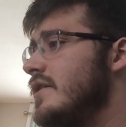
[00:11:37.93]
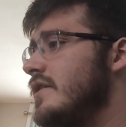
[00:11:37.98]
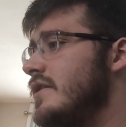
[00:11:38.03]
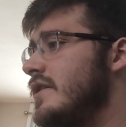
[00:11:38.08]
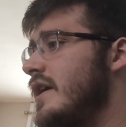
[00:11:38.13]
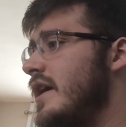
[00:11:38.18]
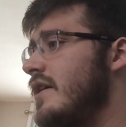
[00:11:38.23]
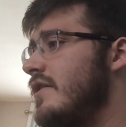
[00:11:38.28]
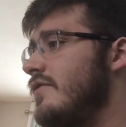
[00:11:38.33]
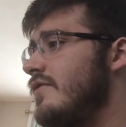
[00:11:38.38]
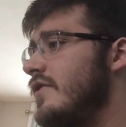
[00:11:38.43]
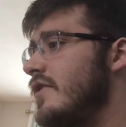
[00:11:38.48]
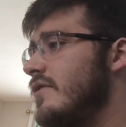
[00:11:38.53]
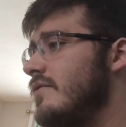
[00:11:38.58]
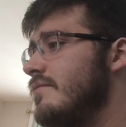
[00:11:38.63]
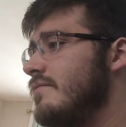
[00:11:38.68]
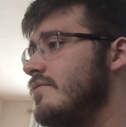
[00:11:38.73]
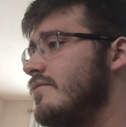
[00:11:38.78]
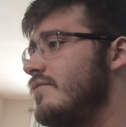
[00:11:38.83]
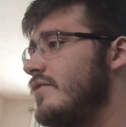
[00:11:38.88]
Yeah, if I
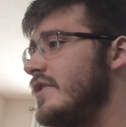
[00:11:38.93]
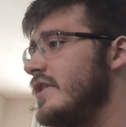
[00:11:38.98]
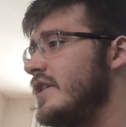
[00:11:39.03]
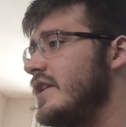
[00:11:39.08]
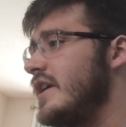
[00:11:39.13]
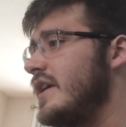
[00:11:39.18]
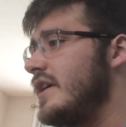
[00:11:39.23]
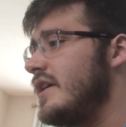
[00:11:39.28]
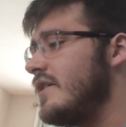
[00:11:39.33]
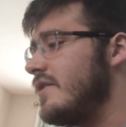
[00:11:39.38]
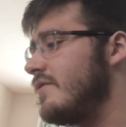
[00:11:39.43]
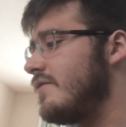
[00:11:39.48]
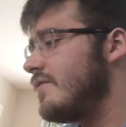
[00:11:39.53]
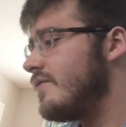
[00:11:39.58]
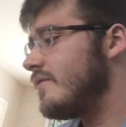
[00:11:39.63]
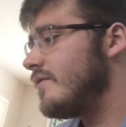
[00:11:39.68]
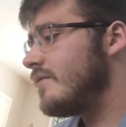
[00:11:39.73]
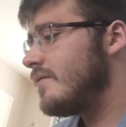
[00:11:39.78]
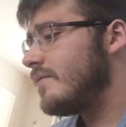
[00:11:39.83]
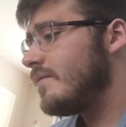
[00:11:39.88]
believe,
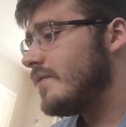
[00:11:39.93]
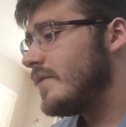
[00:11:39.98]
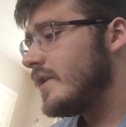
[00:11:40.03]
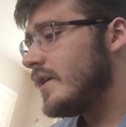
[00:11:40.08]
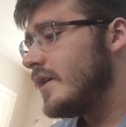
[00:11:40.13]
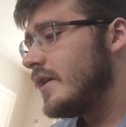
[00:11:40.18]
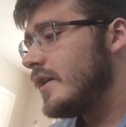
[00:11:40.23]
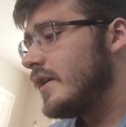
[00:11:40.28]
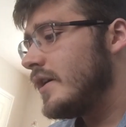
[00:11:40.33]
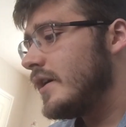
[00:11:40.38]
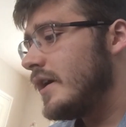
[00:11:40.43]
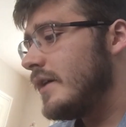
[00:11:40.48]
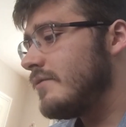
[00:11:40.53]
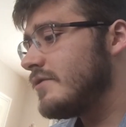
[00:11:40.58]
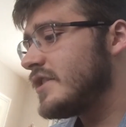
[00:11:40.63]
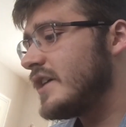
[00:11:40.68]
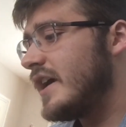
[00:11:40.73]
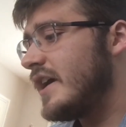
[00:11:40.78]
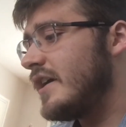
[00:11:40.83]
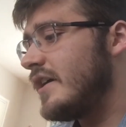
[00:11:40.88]
it
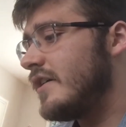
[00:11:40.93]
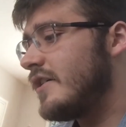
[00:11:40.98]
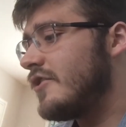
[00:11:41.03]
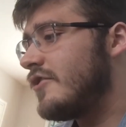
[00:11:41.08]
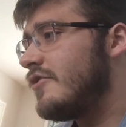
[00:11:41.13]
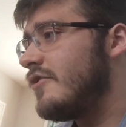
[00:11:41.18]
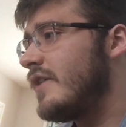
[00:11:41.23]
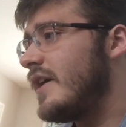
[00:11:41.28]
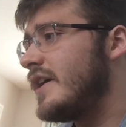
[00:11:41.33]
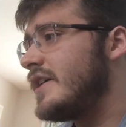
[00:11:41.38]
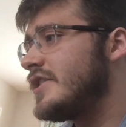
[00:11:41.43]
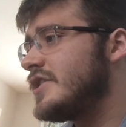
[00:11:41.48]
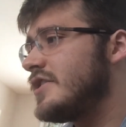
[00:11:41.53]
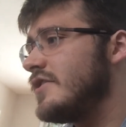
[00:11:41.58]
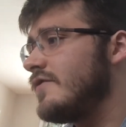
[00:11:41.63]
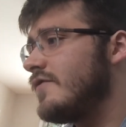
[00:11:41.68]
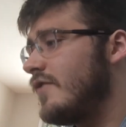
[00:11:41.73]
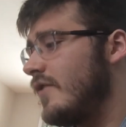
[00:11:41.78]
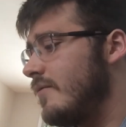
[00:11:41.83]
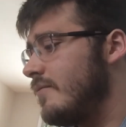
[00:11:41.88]
was a
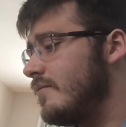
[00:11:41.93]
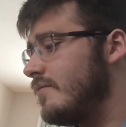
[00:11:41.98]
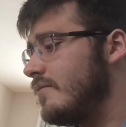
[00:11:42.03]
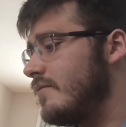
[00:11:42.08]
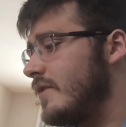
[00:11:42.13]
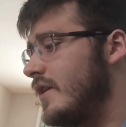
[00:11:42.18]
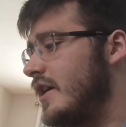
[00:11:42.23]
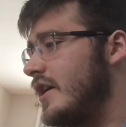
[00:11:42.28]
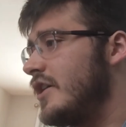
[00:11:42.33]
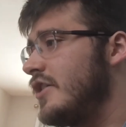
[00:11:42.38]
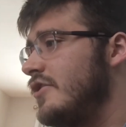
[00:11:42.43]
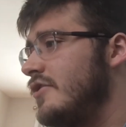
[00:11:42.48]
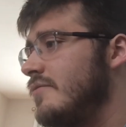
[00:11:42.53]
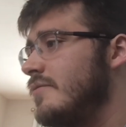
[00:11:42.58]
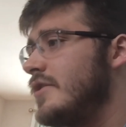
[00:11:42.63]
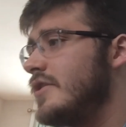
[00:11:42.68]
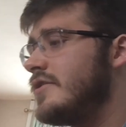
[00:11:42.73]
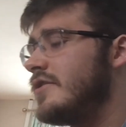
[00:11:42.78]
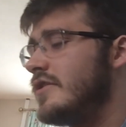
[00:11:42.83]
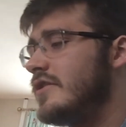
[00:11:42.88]
creation from a
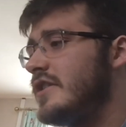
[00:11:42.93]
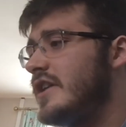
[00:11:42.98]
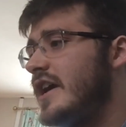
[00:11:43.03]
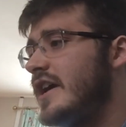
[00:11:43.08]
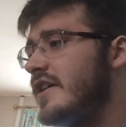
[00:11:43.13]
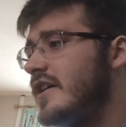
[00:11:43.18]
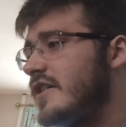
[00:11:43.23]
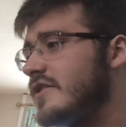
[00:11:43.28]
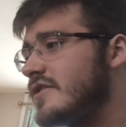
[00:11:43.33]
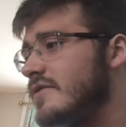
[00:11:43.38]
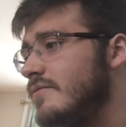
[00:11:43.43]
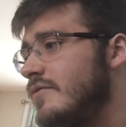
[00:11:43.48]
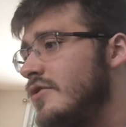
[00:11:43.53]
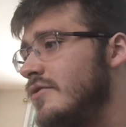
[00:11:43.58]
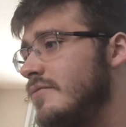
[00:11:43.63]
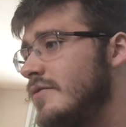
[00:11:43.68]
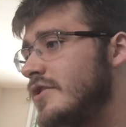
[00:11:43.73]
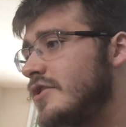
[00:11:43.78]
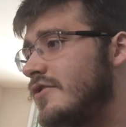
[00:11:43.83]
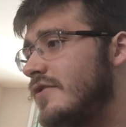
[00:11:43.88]
human. Yeah, some
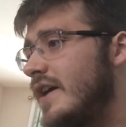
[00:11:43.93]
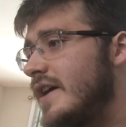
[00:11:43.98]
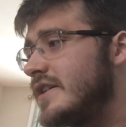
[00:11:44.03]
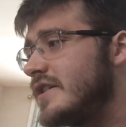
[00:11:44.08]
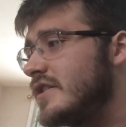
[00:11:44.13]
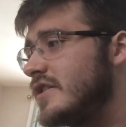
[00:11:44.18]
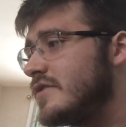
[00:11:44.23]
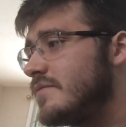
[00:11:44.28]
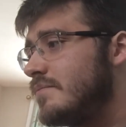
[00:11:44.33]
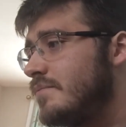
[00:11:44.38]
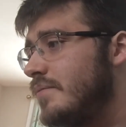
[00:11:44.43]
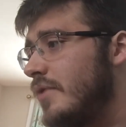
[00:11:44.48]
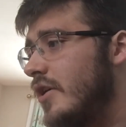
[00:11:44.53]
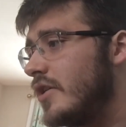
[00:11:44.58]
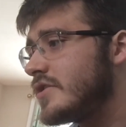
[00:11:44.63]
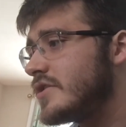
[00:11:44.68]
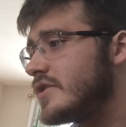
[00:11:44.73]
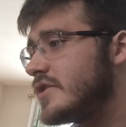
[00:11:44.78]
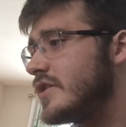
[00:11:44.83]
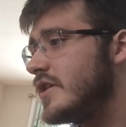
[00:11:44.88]
human created this
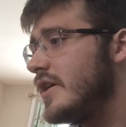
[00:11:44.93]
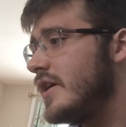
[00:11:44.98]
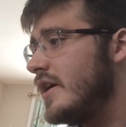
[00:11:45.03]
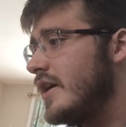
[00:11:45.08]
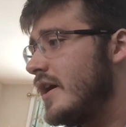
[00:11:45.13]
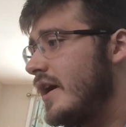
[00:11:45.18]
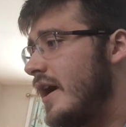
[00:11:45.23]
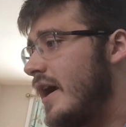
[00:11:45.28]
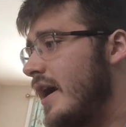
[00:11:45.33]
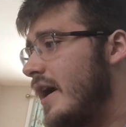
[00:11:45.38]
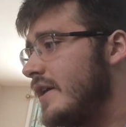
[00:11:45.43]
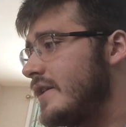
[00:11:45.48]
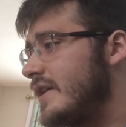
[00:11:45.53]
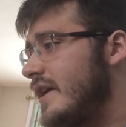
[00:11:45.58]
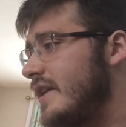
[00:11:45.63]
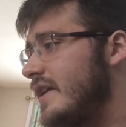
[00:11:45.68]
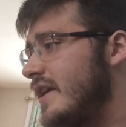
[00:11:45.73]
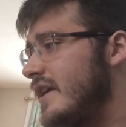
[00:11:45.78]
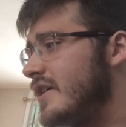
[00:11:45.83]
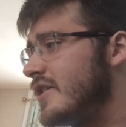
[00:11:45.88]
bot, and
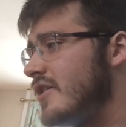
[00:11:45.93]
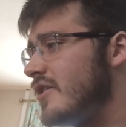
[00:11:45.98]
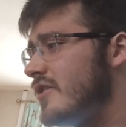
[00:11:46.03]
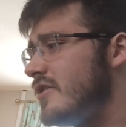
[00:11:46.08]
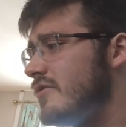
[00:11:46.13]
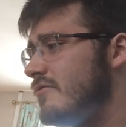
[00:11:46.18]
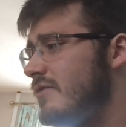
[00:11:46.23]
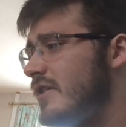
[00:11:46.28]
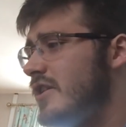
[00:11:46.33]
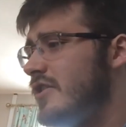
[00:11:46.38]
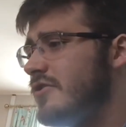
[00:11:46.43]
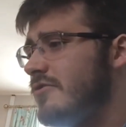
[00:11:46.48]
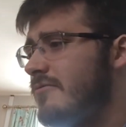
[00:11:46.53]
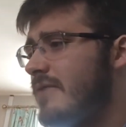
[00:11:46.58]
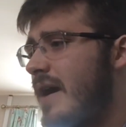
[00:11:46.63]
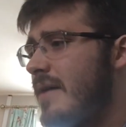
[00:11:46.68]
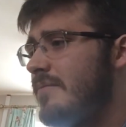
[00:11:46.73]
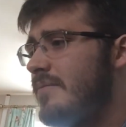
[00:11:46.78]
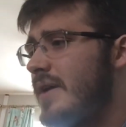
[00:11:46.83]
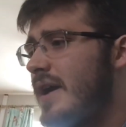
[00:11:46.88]
then he went on a
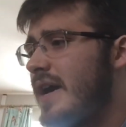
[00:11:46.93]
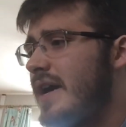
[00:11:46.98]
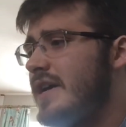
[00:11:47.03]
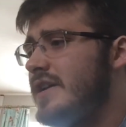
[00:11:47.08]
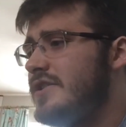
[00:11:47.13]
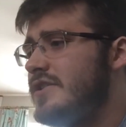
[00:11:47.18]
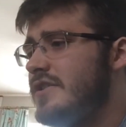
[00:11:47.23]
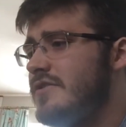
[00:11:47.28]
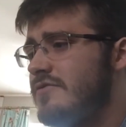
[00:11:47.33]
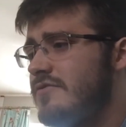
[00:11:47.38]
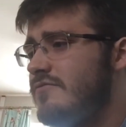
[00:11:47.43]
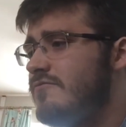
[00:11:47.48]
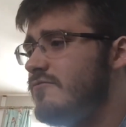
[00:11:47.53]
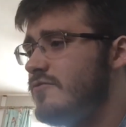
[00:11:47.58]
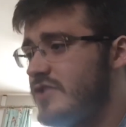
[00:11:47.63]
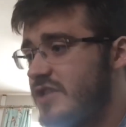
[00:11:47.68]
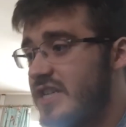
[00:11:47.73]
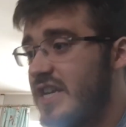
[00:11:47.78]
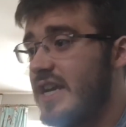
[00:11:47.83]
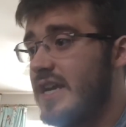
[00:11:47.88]
rampage and
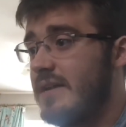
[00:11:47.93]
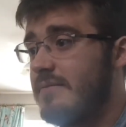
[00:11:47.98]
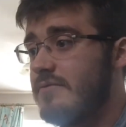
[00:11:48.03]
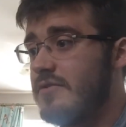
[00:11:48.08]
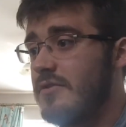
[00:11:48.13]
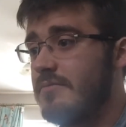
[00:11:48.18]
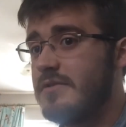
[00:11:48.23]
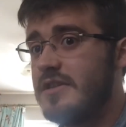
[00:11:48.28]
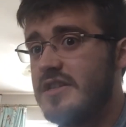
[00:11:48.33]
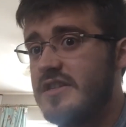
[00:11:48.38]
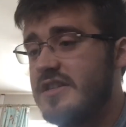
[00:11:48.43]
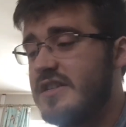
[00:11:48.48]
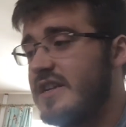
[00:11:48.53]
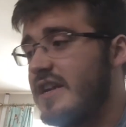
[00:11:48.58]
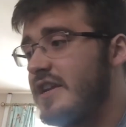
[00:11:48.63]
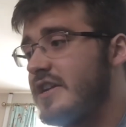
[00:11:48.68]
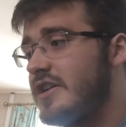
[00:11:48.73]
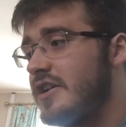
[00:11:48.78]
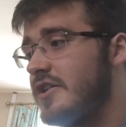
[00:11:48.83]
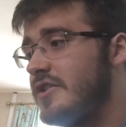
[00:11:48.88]
teamed up with the
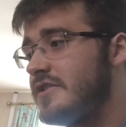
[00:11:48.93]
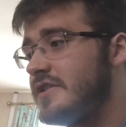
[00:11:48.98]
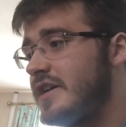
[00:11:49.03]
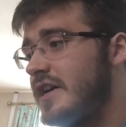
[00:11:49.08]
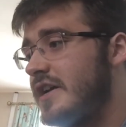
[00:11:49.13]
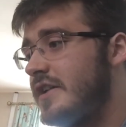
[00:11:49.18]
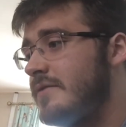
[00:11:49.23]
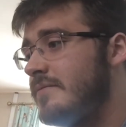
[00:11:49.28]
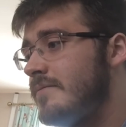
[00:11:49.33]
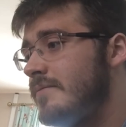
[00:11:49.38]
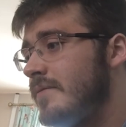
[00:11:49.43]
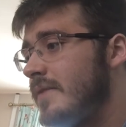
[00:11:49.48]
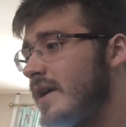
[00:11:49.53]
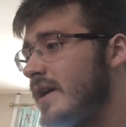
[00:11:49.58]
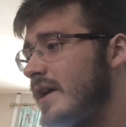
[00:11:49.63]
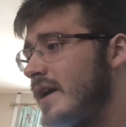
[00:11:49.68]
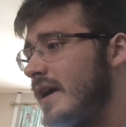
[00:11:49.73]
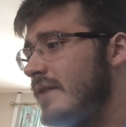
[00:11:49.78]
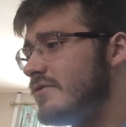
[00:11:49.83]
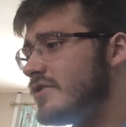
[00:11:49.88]
Decepticons, and
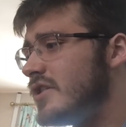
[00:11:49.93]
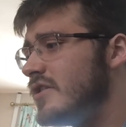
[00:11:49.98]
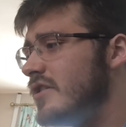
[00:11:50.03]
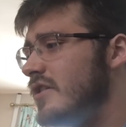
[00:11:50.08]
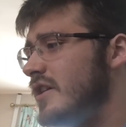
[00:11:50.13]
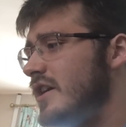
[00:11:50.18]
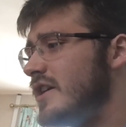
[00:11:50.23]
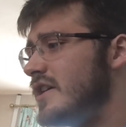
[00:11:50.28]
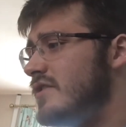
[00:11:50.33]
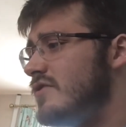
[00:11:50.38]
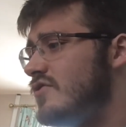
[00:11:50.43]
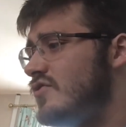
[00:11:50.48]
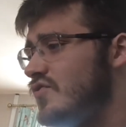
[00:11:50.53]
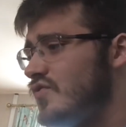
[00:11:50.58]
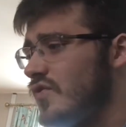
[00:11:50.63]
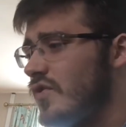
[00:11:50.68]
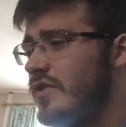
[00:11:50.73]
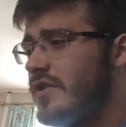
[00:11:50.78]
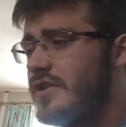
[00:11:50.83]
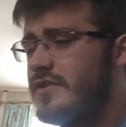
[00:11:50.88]
it was kind of like a
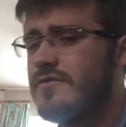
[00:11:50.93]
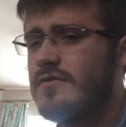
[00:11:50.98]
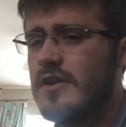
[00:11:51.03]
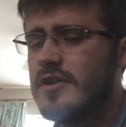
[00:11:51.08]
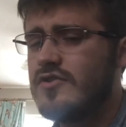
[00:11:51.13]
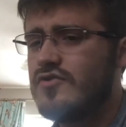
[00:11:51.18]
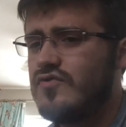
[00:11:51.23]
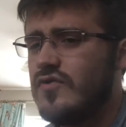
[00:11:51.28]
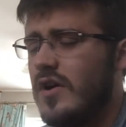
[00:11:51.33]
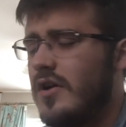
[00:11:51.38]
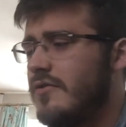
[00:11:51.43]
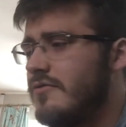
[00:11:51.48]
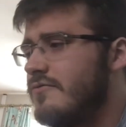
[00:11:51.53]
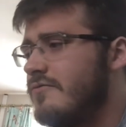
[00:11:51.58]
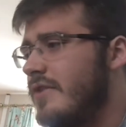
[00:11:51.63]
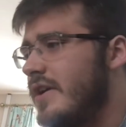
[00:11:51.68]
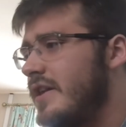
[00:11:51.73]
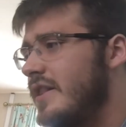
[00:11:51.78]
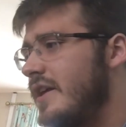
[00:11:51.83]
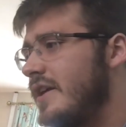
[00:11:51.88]
drone
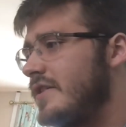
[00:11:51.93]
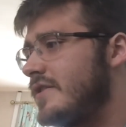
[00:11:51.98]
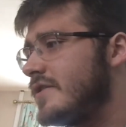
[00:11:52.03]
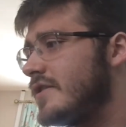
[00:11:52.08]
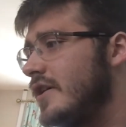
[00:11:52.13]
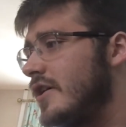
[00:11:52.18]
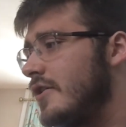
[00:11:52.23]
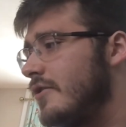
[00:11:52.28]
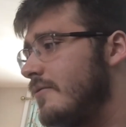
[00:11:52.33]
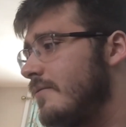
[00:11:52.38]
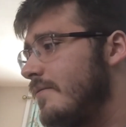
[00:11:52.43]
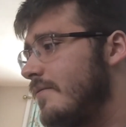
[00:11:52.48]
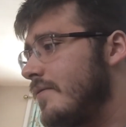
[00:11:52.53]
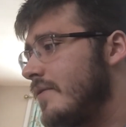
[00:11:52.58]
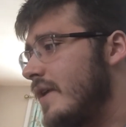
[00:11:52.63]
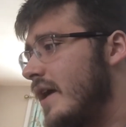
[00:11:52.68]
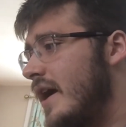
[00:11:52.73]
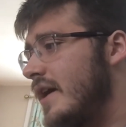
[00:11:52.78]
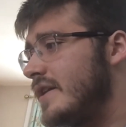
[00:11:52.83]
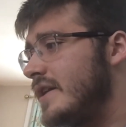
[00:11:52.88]
really. So,
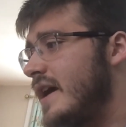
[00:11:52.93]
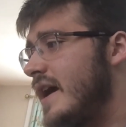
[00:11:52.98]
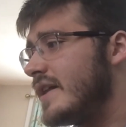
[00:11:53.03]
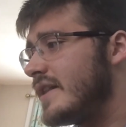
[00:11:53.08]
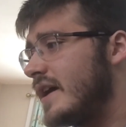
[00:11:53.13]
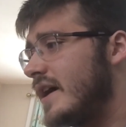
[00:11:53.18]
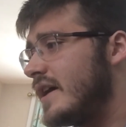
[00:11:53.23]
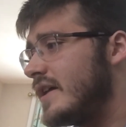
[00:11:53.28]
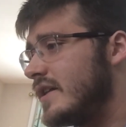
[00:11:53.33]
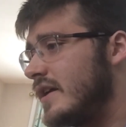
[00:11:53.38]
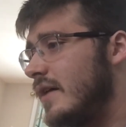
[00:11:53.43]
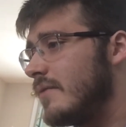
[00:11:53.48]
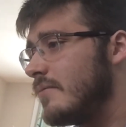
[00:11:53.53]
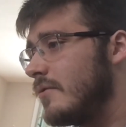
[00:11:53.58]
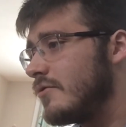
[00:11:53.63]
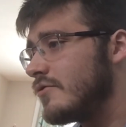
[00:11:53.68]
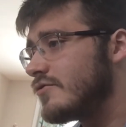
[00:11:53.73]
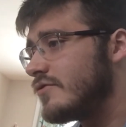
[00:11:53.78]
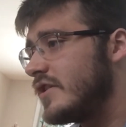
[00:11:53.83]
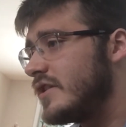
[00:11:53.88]
and yeah, that I'm
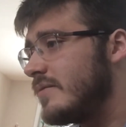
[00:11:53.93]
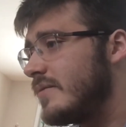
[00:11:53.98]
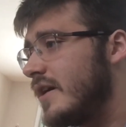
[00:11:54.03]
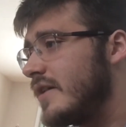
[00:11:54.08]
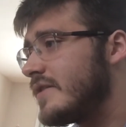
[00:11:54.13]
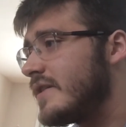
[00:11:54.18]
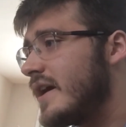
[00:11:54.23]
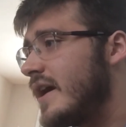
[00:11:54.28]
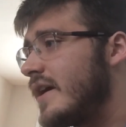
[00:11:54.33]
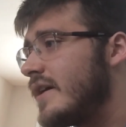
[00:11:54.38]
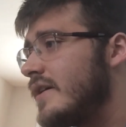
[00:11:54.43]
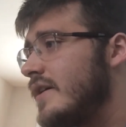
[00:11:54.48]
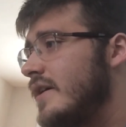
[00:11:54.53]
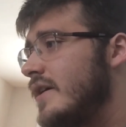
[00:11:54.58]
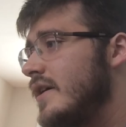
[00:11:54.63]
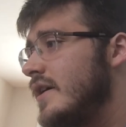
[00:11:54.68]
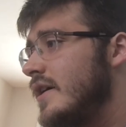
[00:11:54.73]
always worried about that.